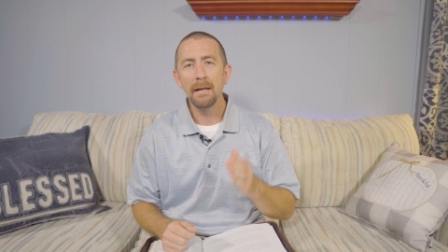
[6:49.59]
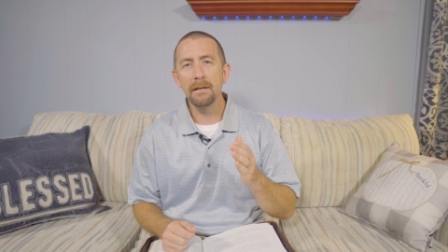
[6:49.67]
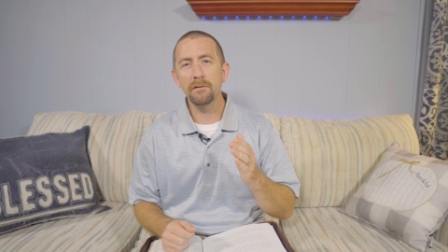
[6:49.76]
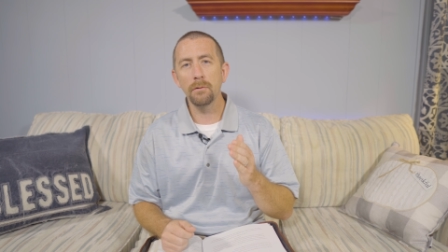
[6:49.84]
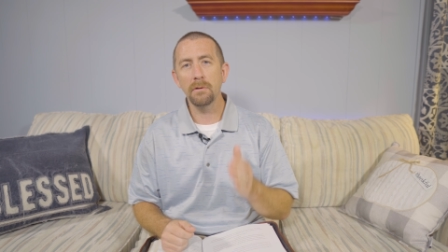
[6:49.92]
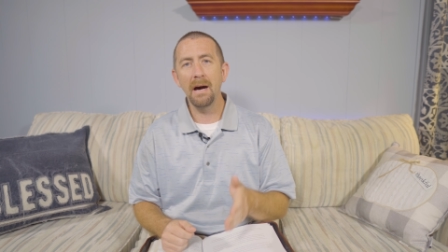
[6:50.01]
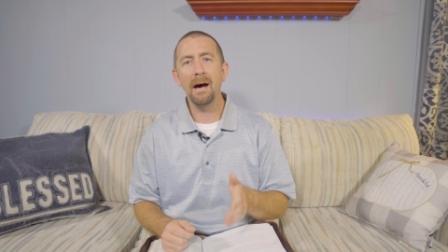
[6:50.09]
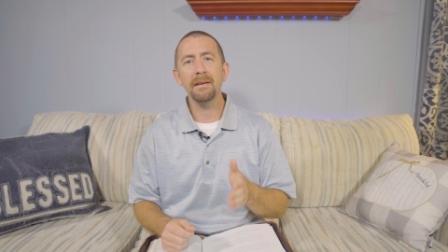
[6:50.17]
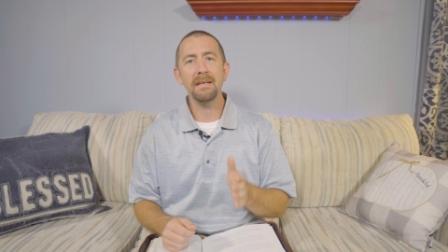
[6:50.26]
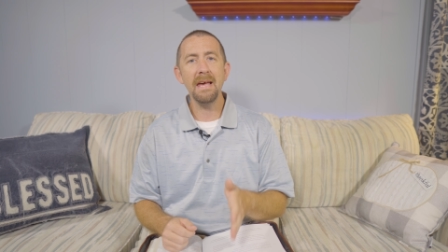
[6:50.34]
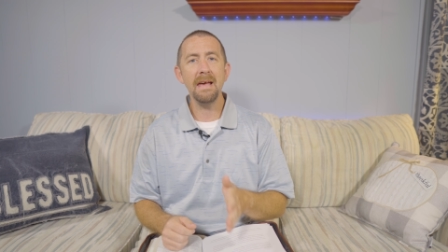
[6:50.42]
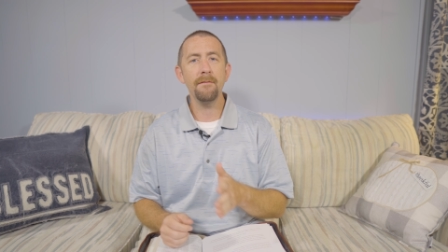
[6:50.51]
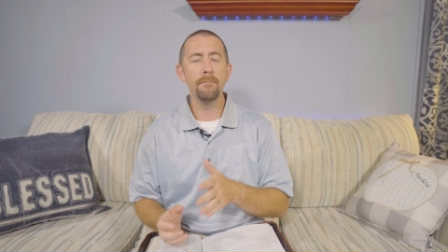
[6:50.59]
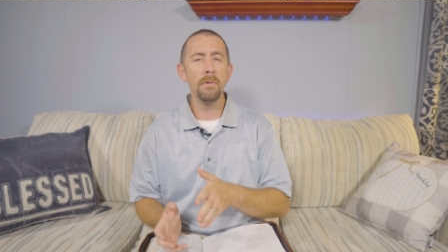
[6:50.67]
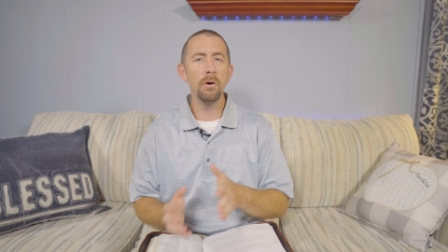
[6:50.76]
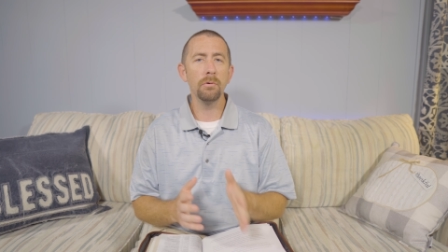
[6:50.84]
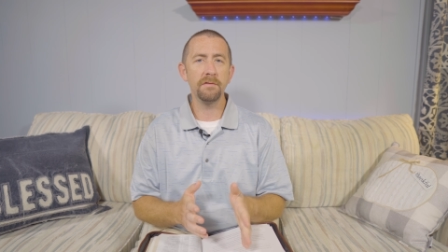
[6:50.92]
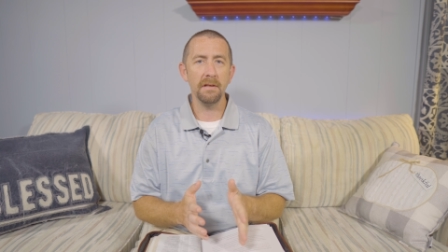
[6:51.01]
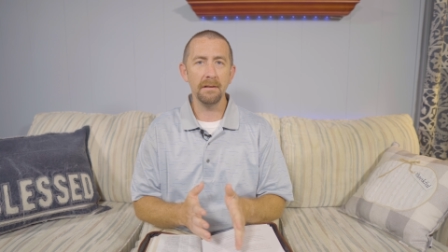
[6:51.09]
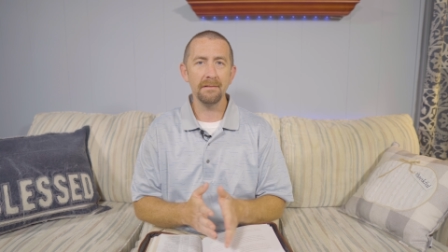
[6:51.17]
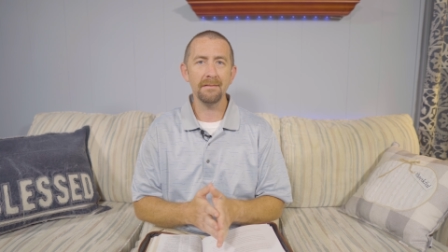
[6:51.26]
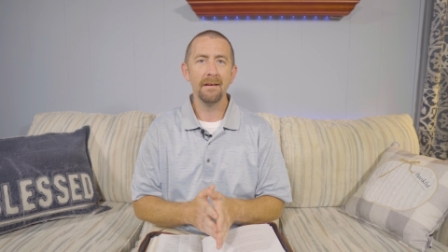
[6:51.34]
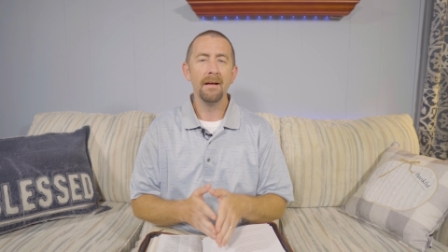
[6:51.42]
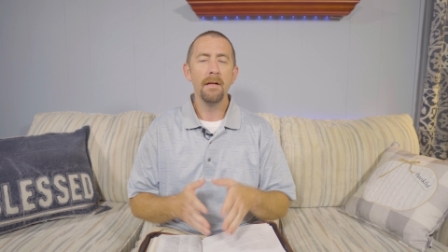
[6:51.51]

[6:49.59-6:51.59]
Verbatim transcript: And so God gave Moses